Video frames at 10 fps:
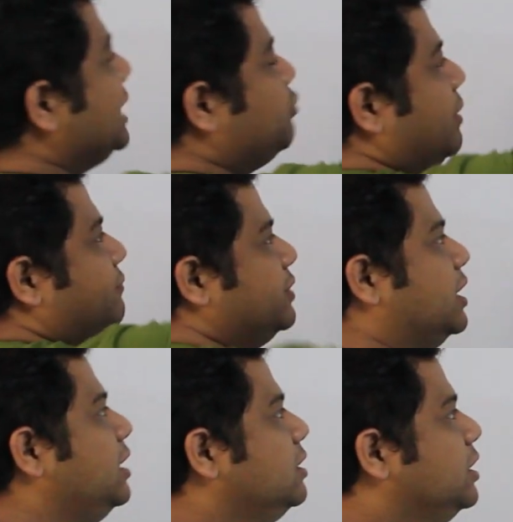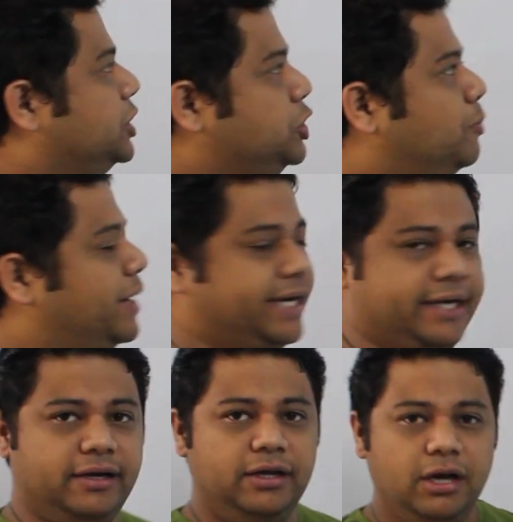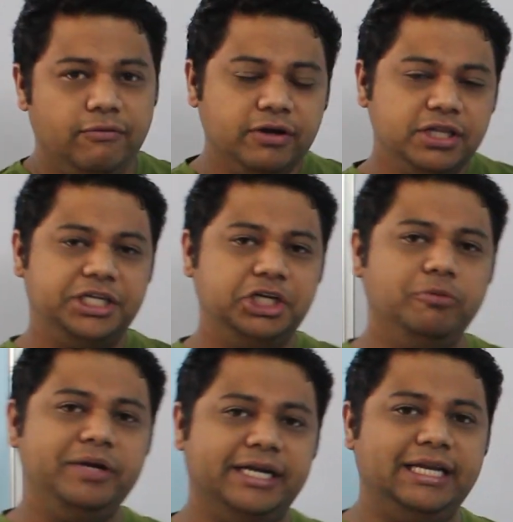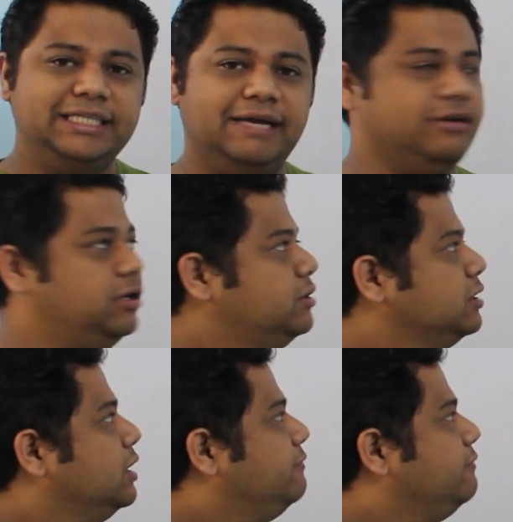as 1 for the numerator. For the denominator, let's have a look.